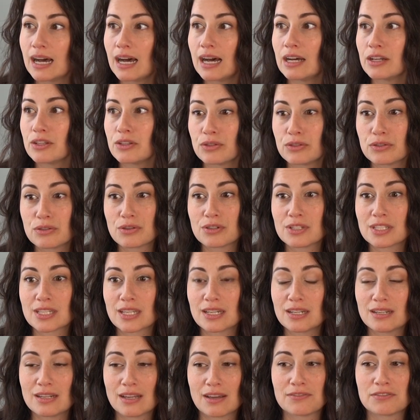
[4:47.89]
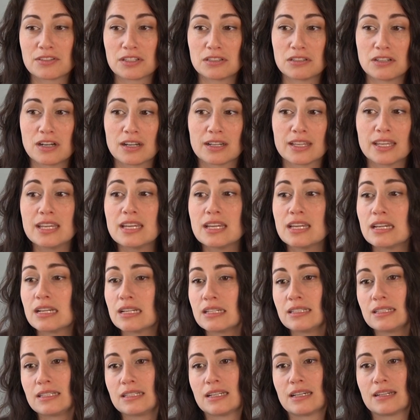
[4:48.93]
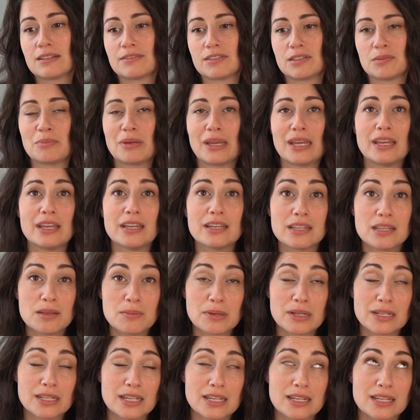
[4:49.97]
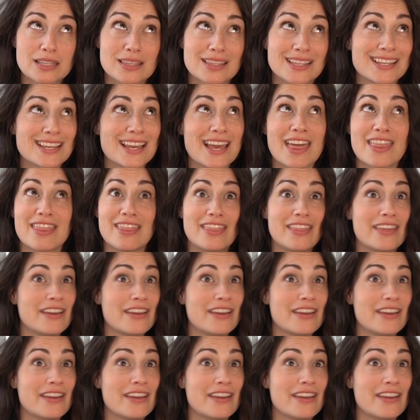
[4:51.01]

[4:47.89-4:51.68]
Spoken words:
You'll notice I didn't have to log in. I didn't have to pay anybody anything.